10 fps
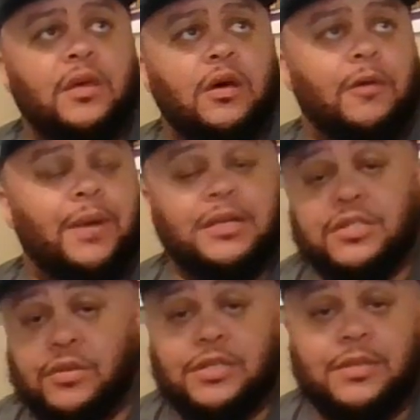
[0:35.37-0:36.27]
on my
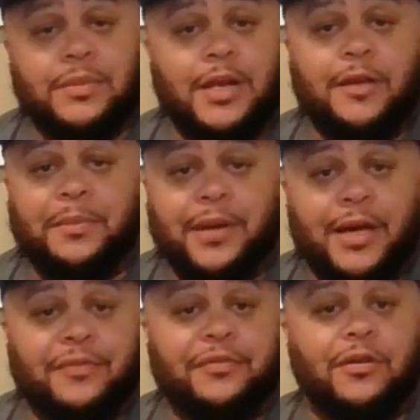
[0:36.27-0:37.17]
social media
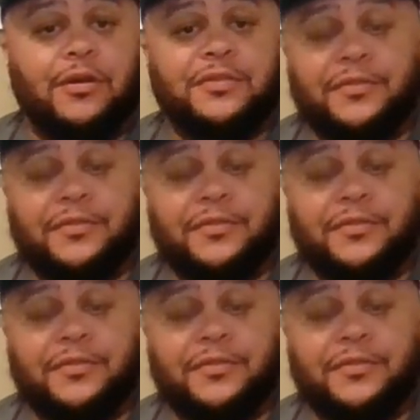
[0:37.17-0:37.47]
platforms,